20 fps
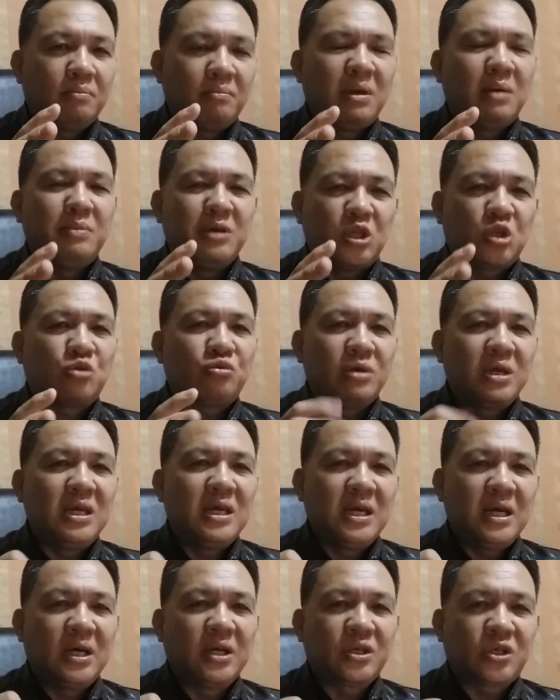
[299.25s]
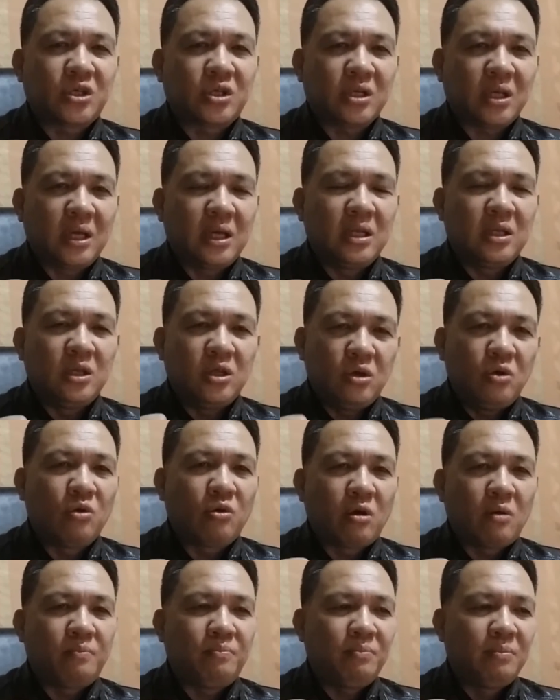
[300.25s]
maybe 3 years in
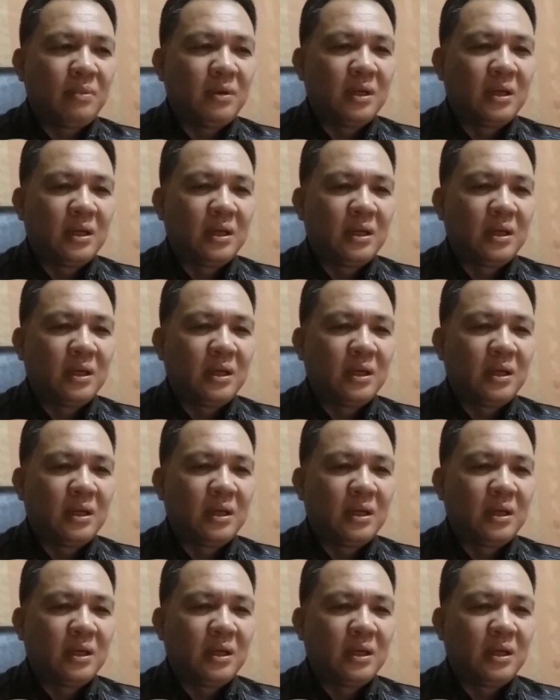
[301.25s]
Europe.